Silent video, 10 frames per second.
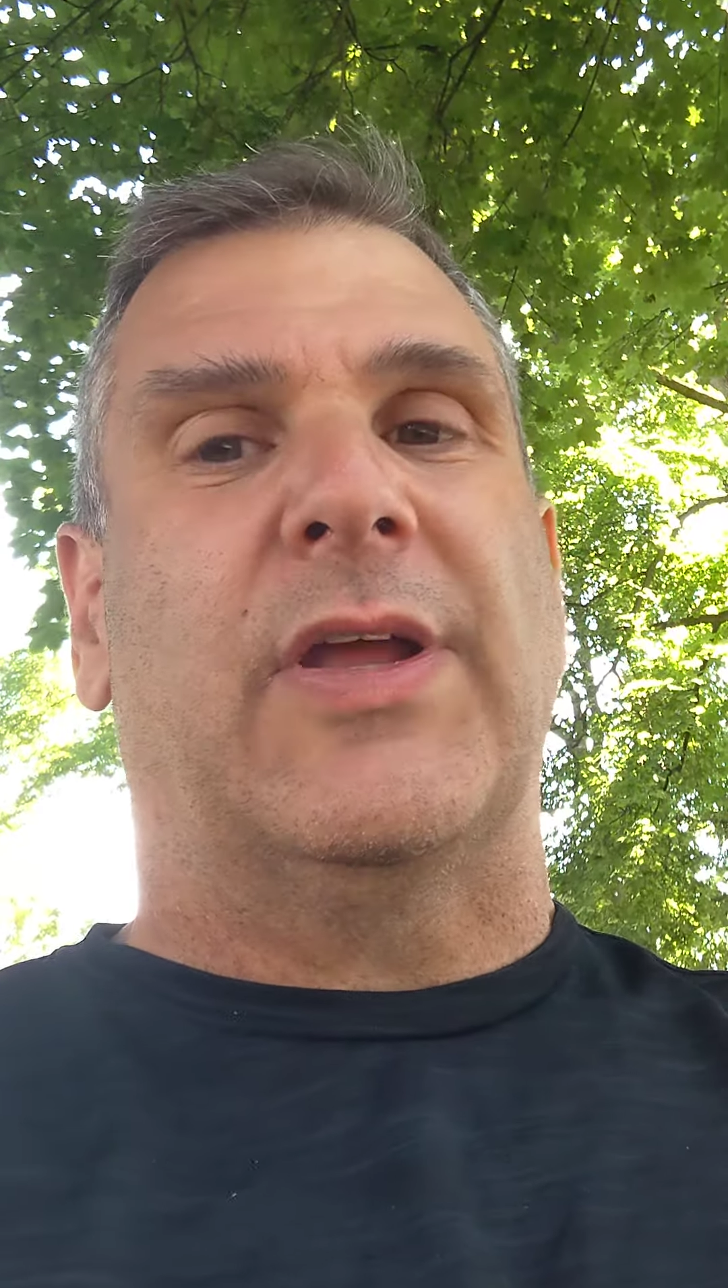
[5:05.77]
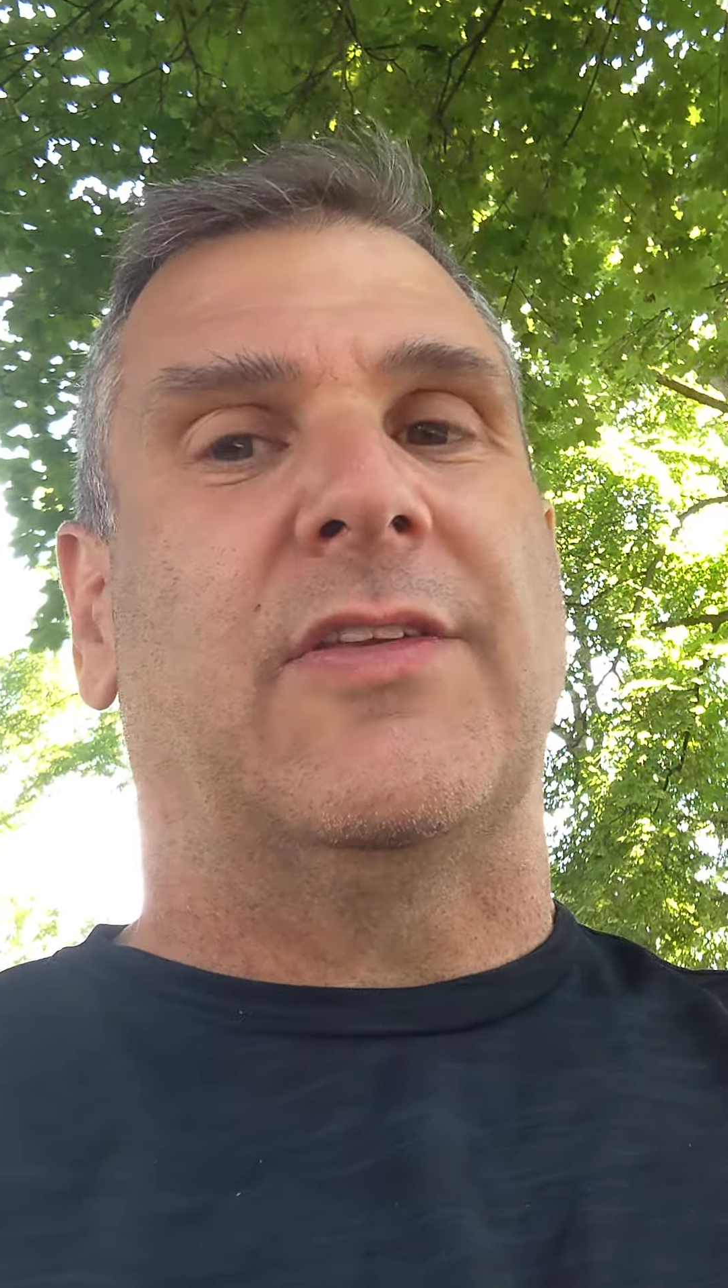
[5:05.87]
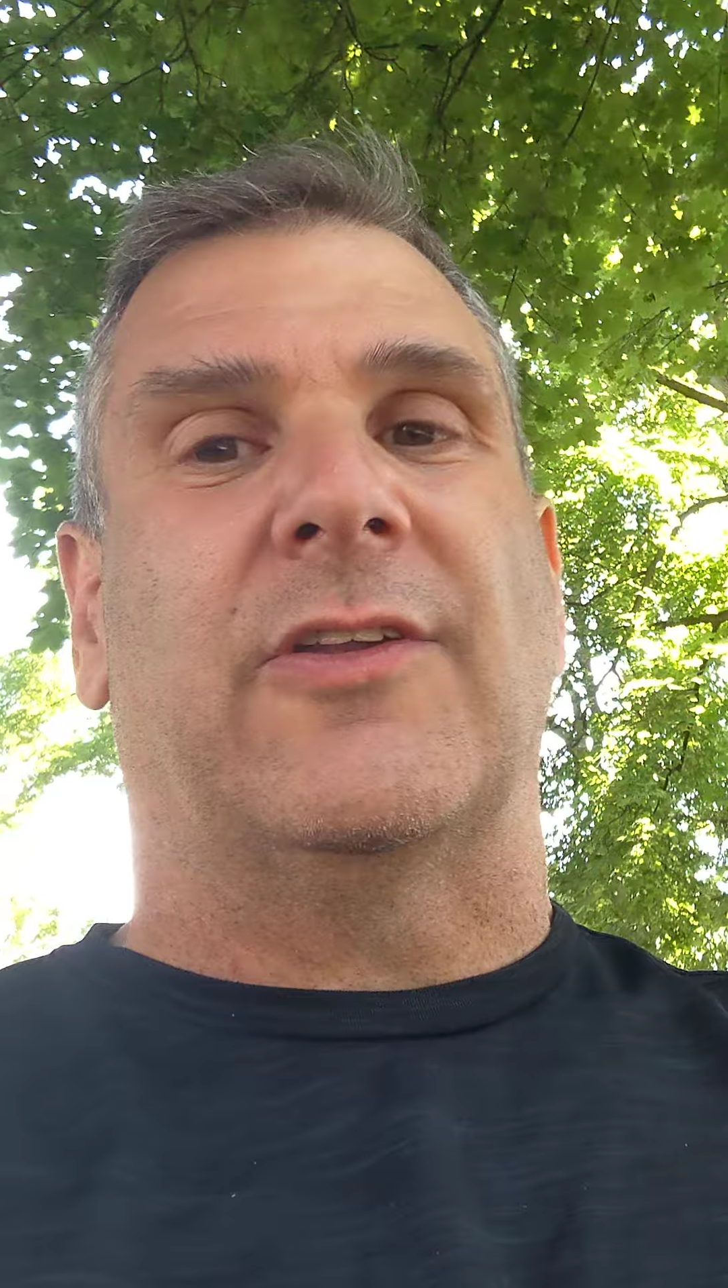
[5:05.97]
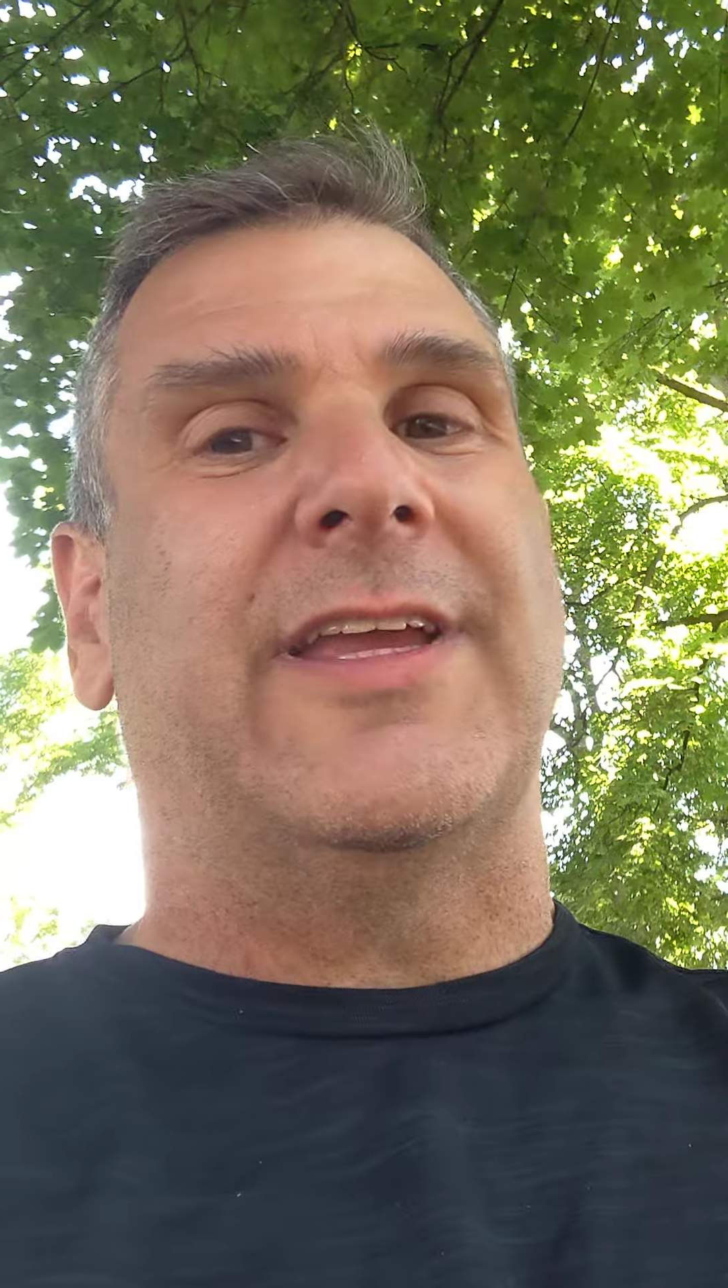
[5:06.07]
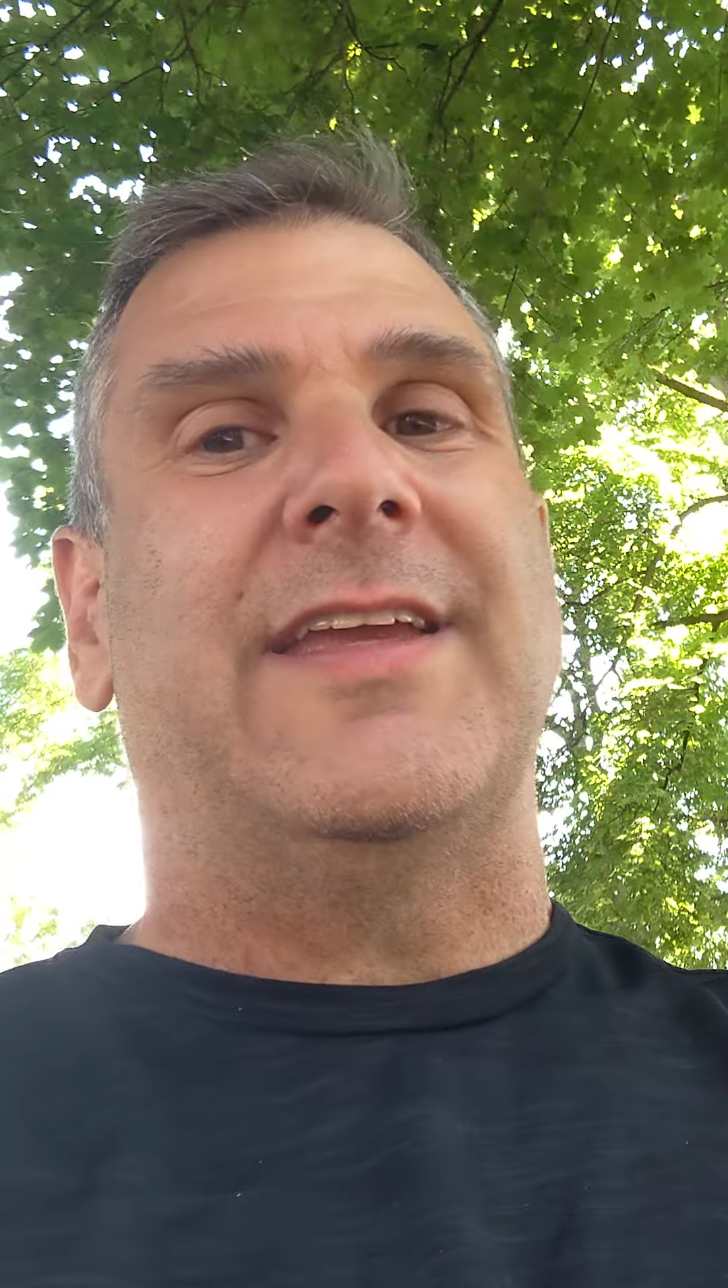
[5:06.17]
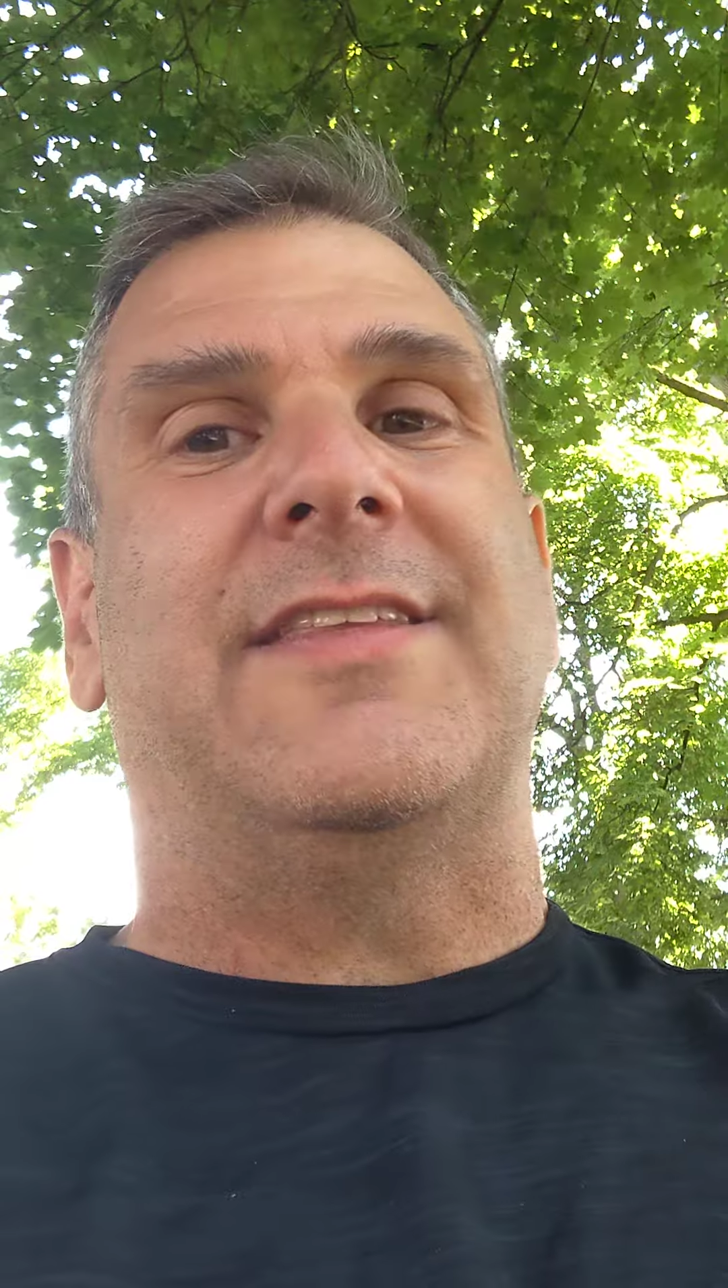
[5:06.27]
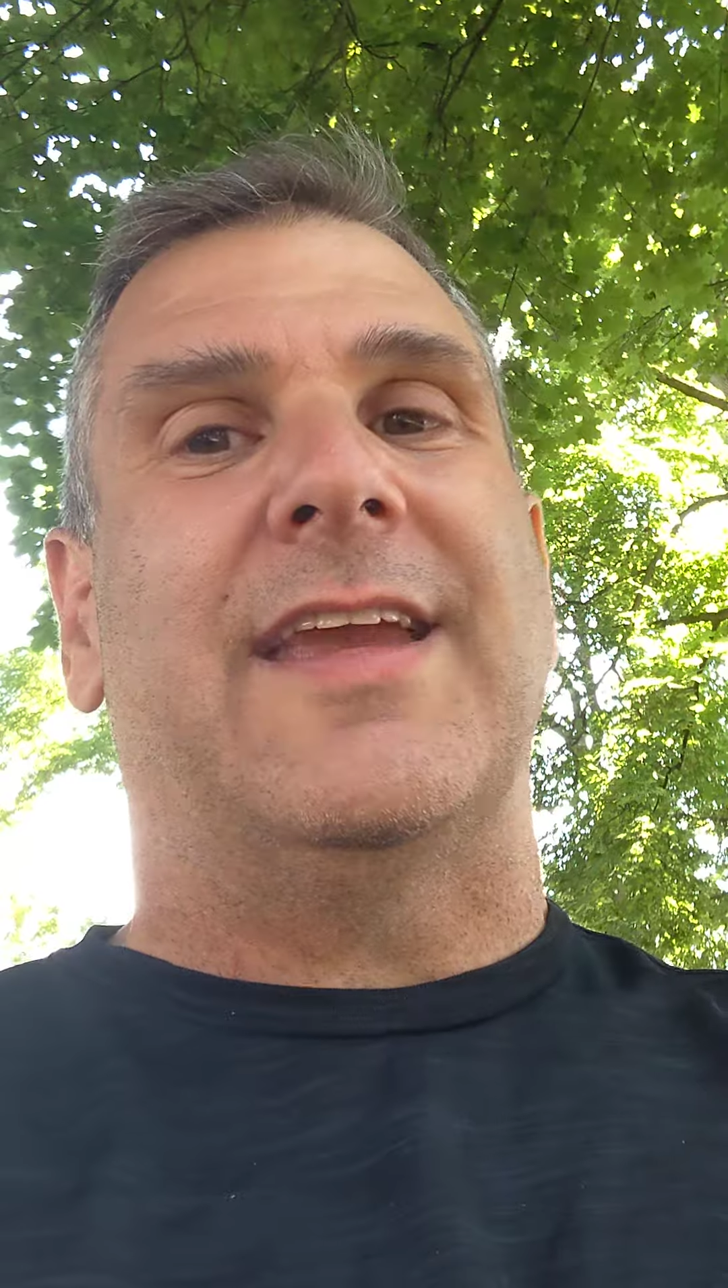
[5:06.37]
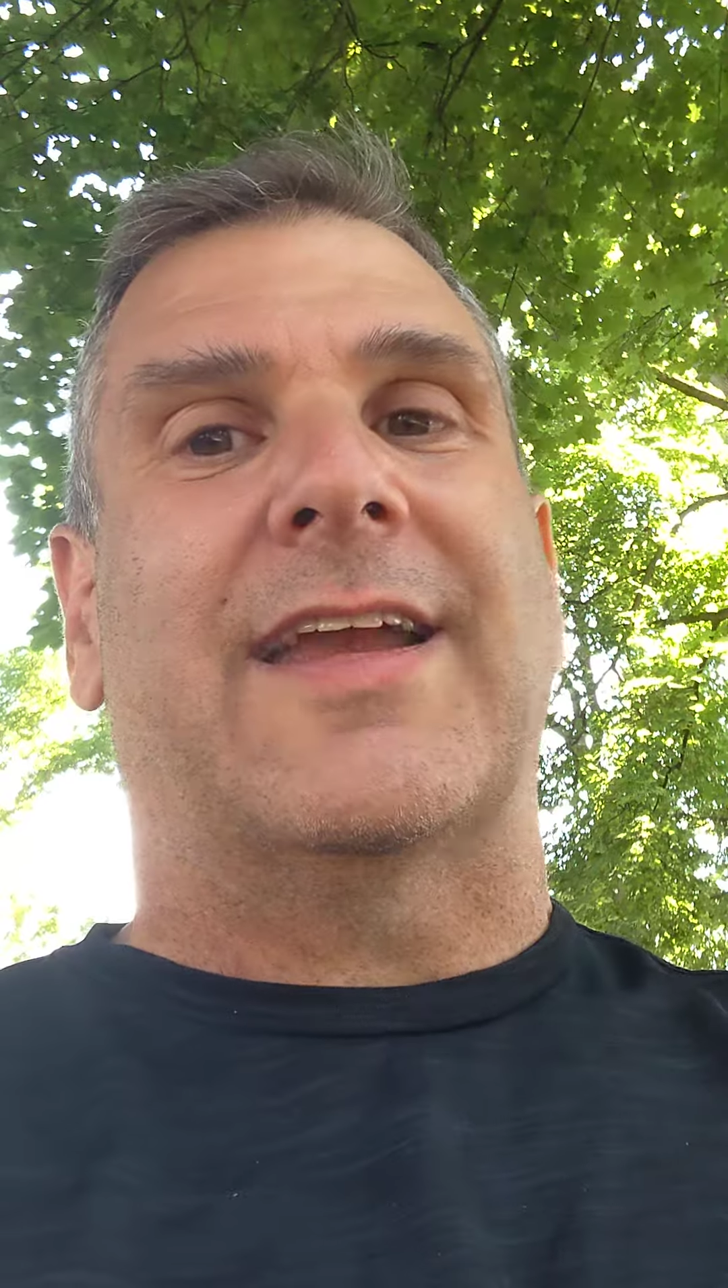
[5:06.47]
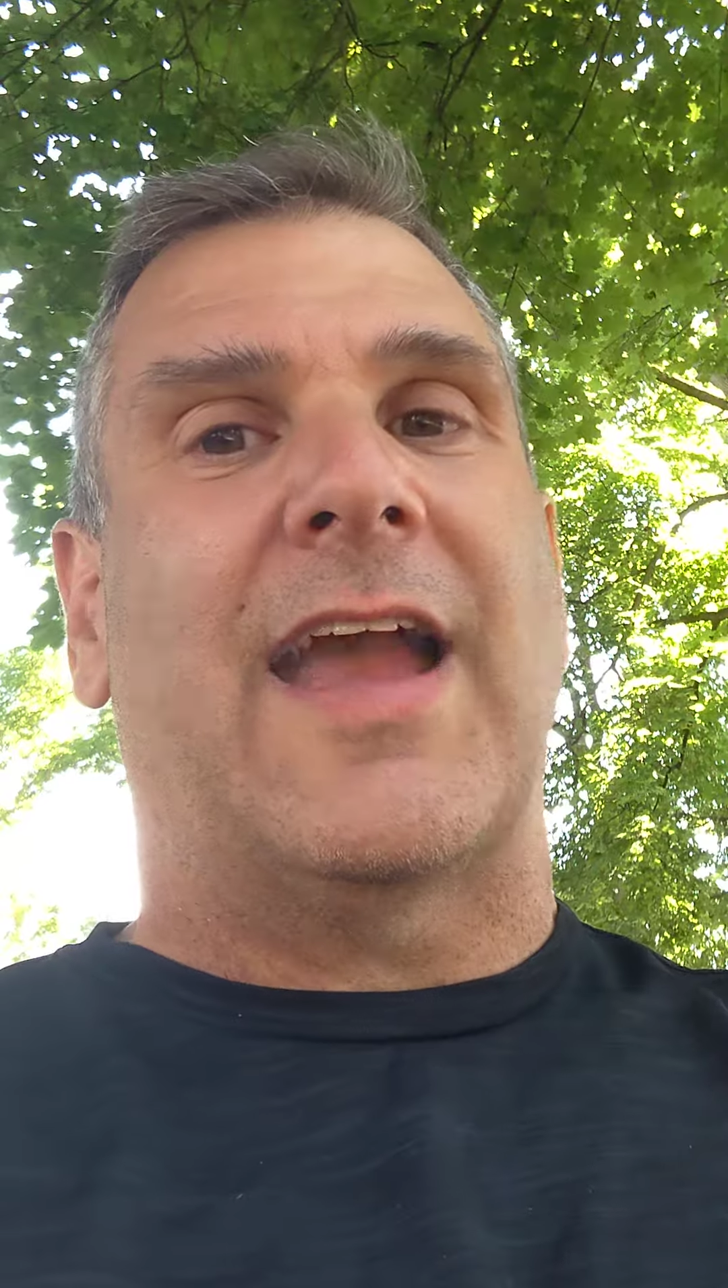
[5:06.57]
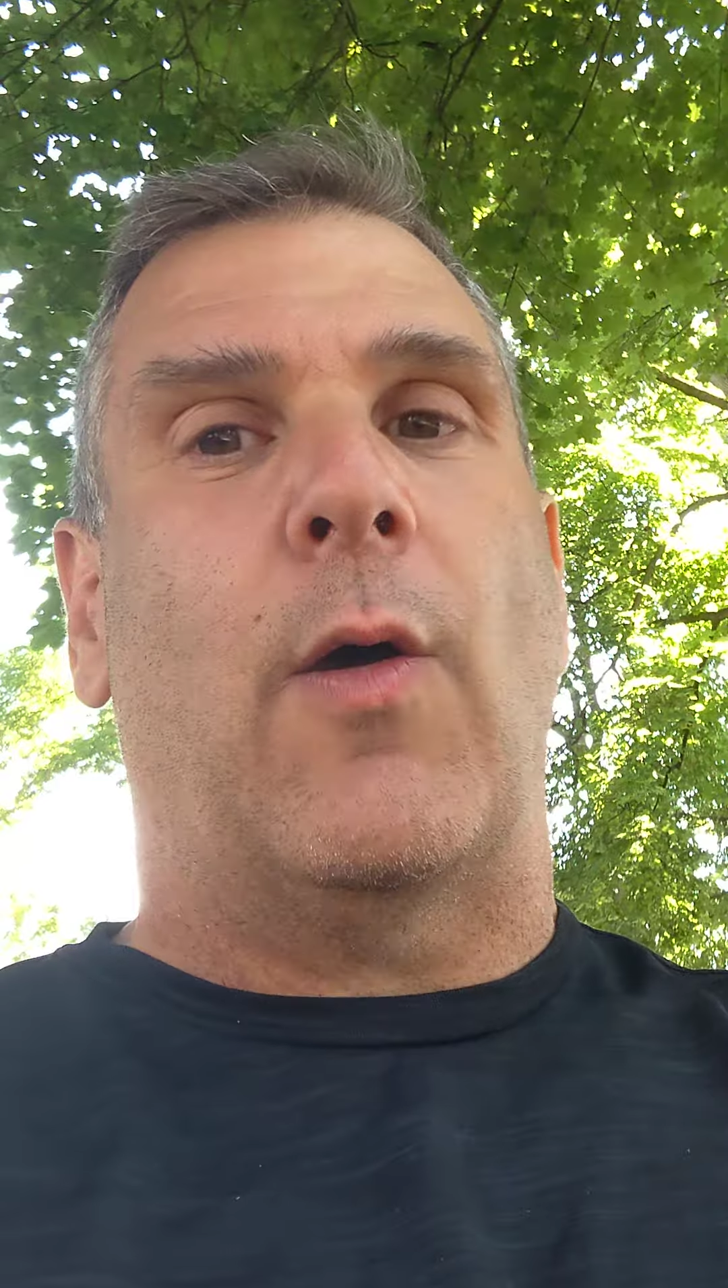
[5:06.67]
but delete
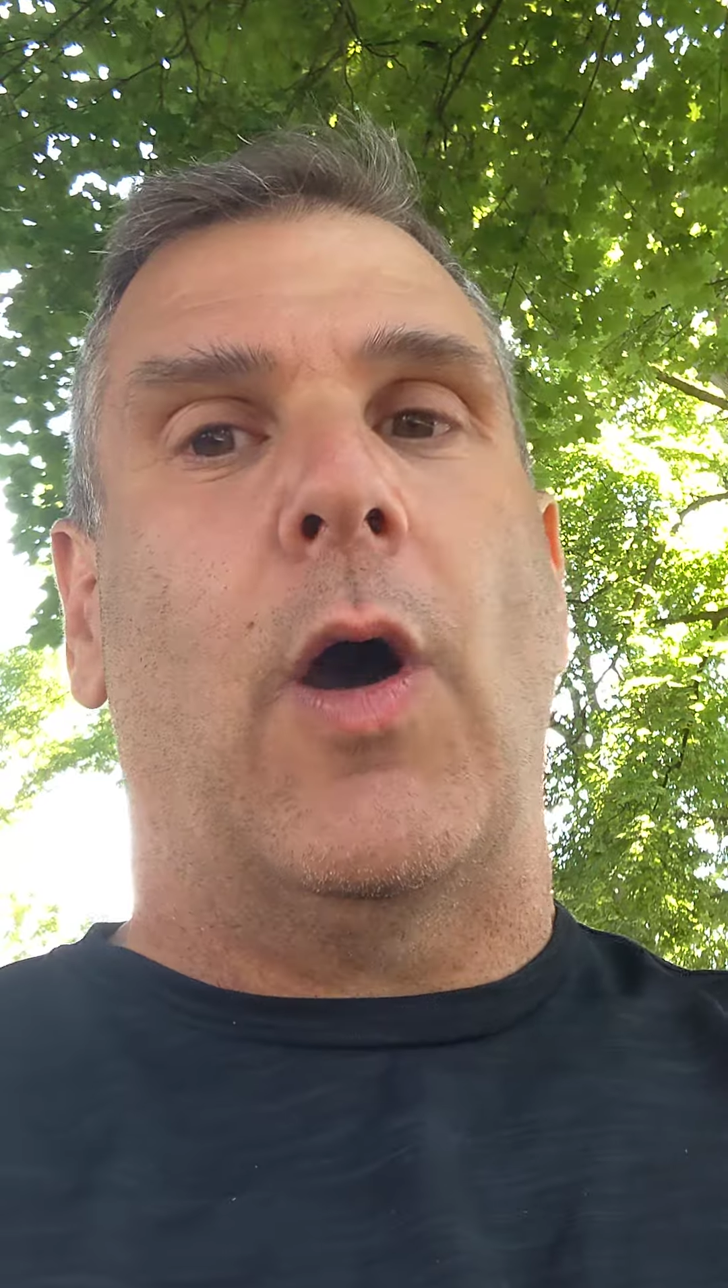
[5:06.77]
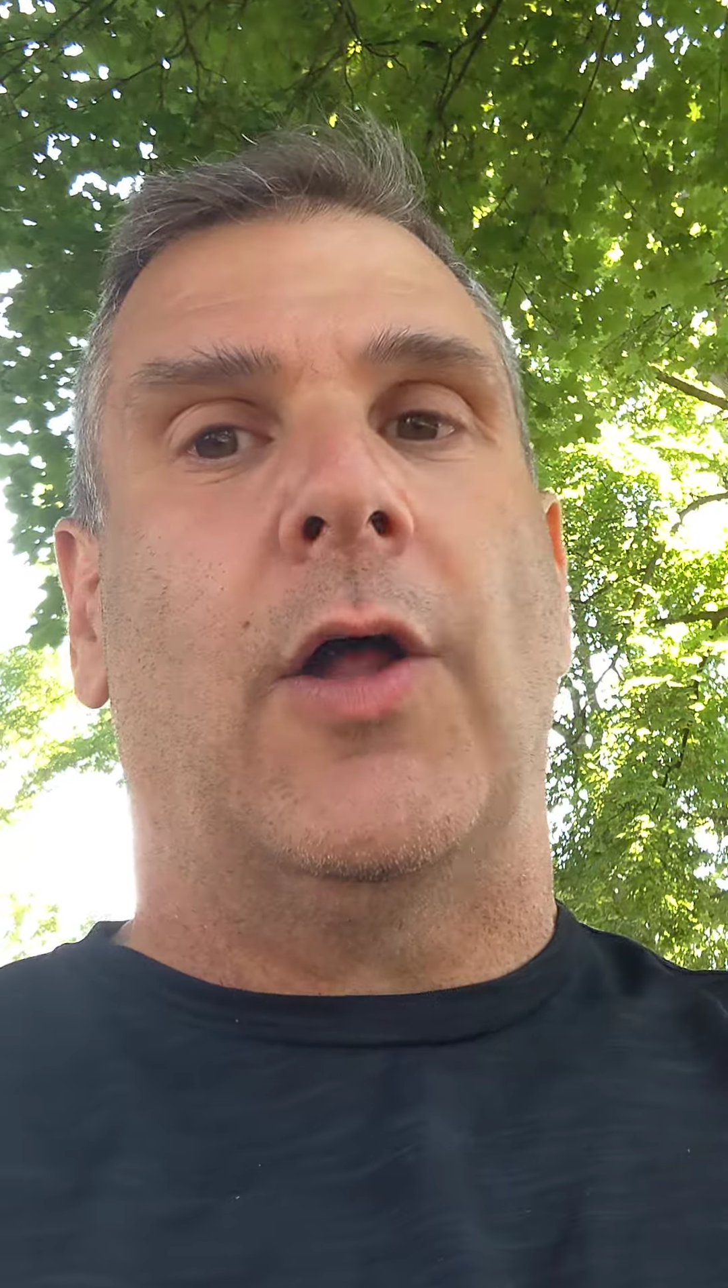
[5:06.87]
the account